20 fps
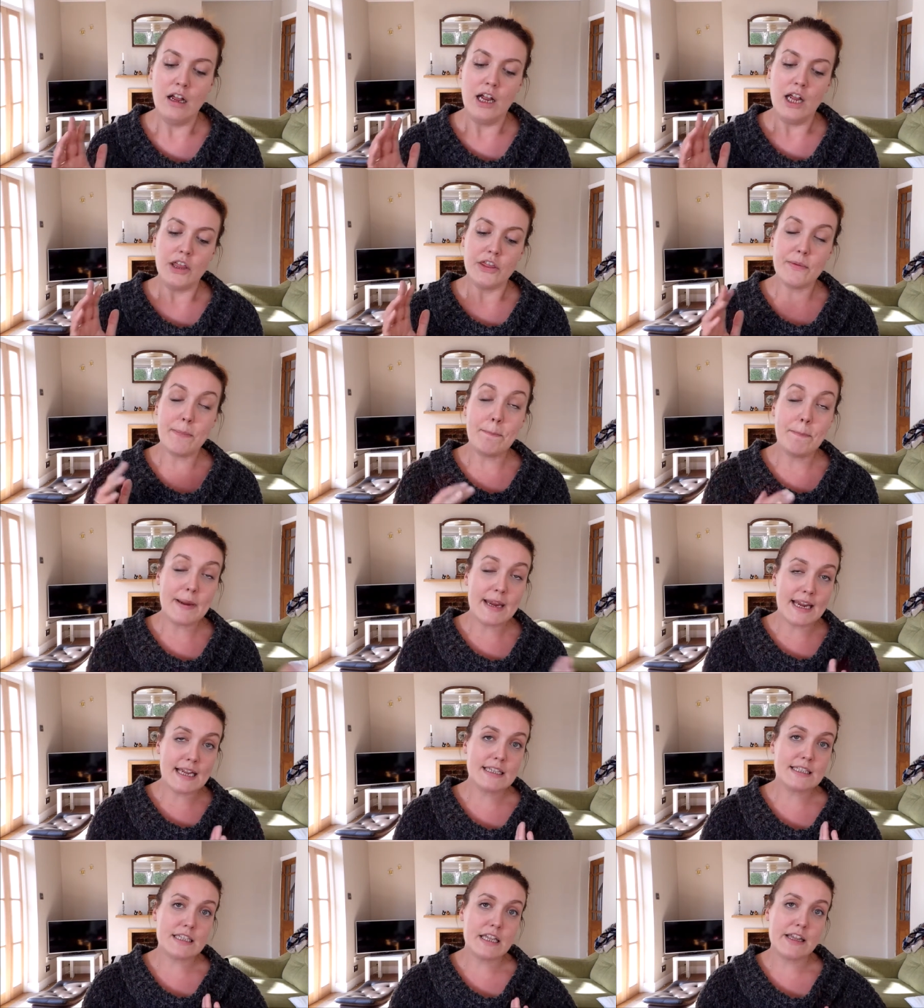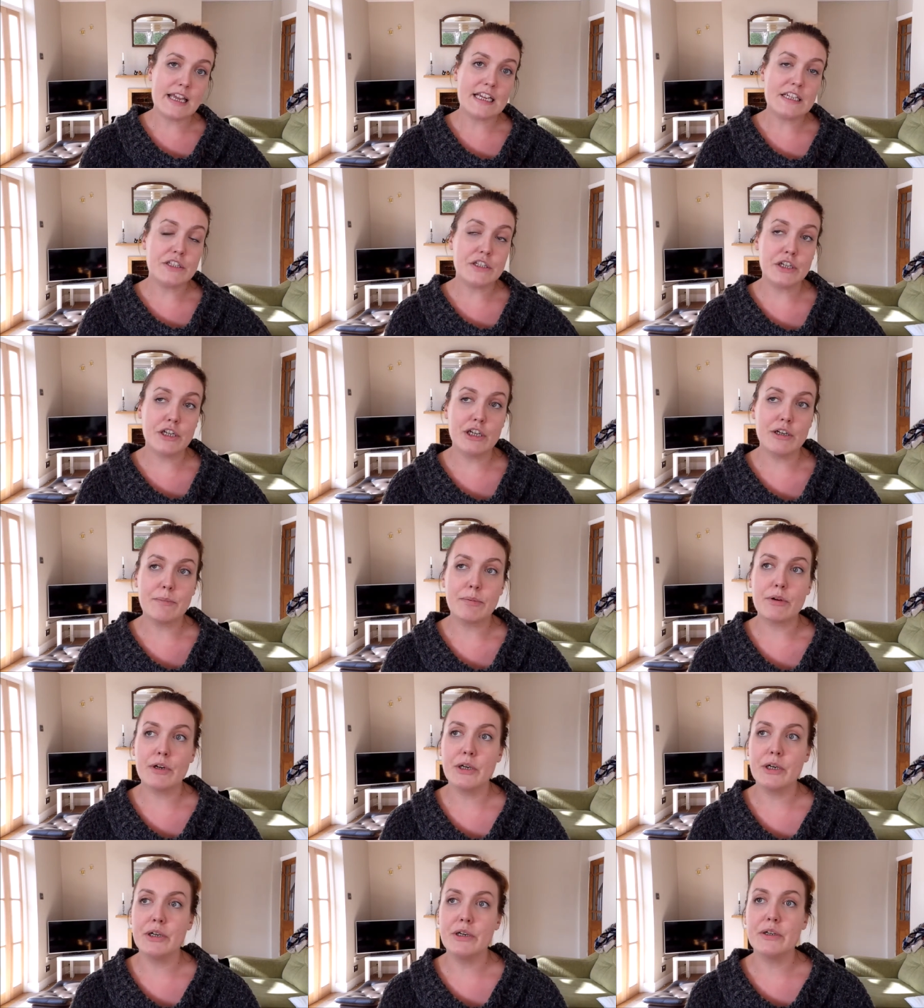The beers that they do
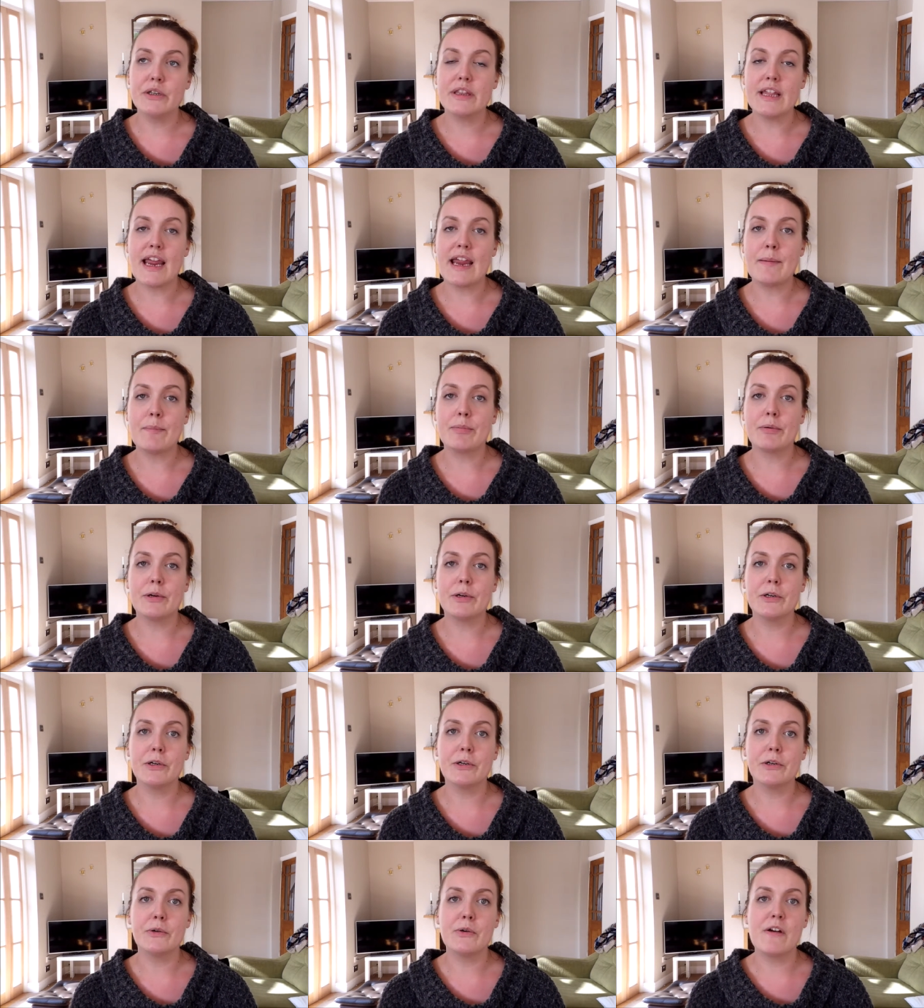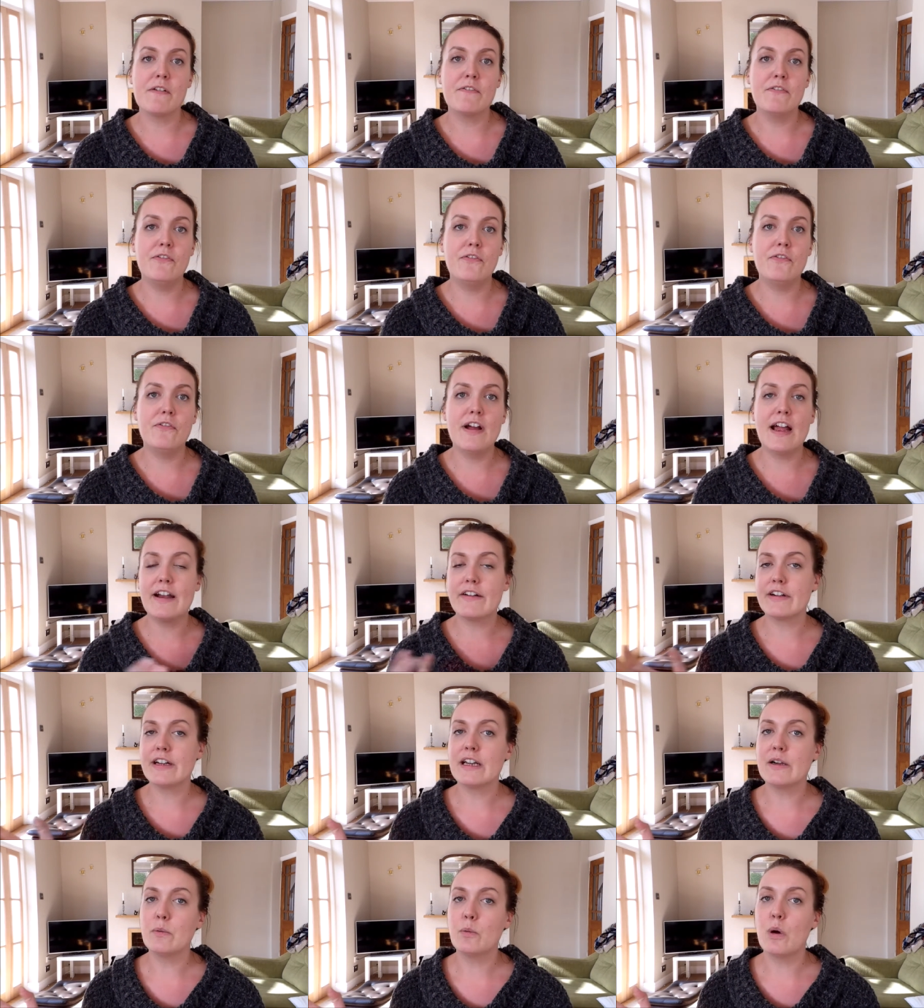brew, they brew
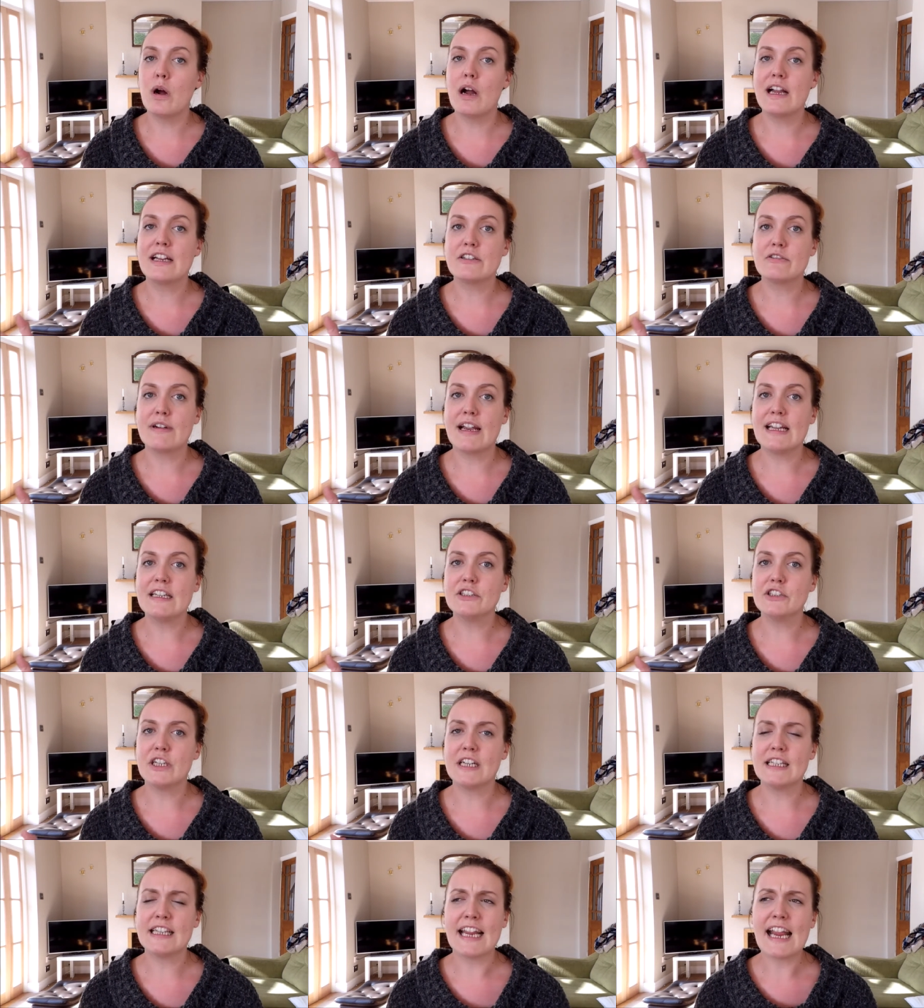very wide ranging.